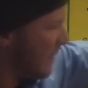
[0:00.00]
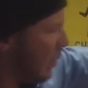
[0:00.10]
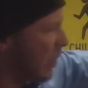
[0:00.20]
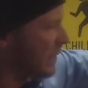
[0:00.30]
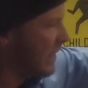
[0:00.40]
to
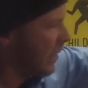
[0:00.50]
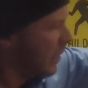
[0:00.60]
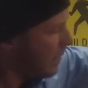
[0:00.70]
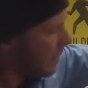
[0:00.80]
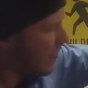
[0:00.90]
put them
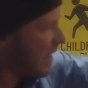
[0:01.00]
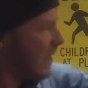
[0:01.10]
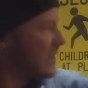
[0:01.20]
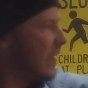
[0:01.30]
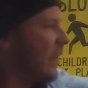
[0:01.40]
here
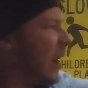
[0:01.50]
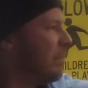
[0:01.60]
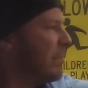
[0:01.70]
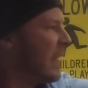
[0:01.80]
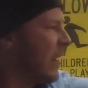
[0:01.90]
instead of
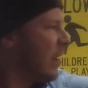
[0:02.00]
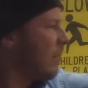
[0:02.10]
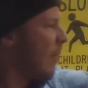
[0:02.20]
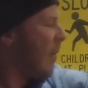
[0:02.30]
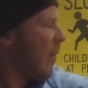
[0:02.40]
up there,
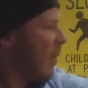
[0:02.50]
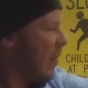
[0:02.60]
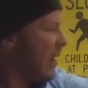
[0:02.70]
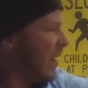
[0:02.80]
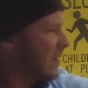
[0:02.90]

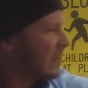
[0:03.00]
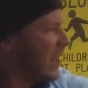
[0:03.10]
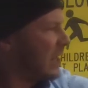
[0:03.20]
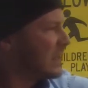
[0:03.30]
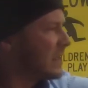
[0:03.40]
is
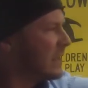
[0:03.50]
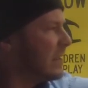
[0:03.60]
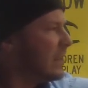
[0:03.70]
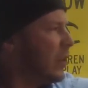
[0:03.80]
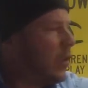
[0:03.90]
because
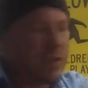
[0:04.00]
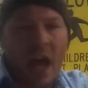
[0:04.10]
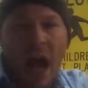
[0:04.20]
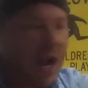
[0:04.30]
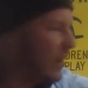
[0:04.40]
it's
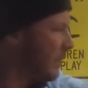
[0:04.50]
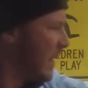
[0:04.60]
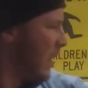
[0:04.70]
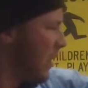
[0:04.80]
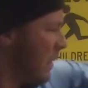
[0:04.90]
hot up
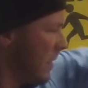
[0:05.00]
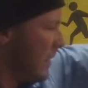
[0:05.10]
there.